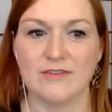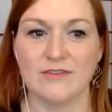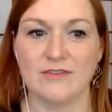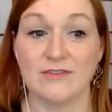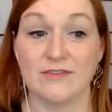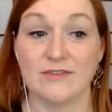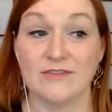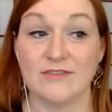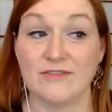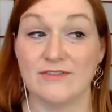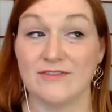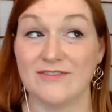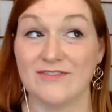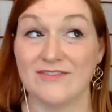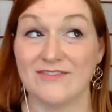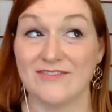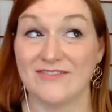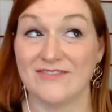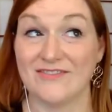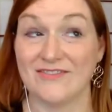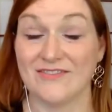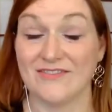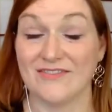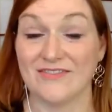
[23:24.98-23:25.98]

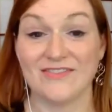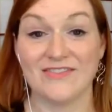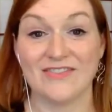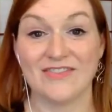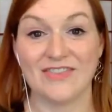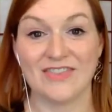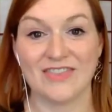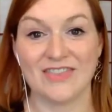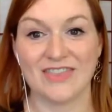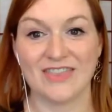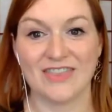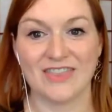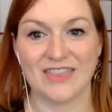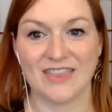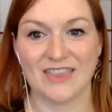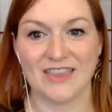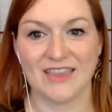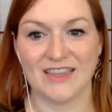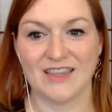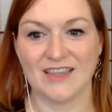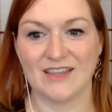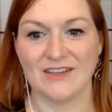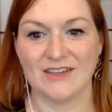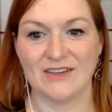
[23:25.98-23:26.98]

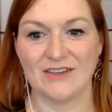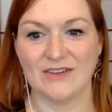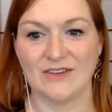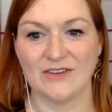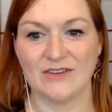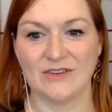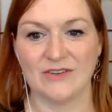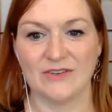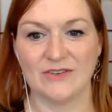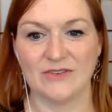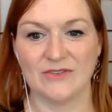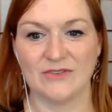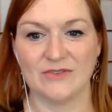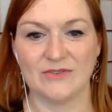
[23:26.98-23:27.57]
[no speech]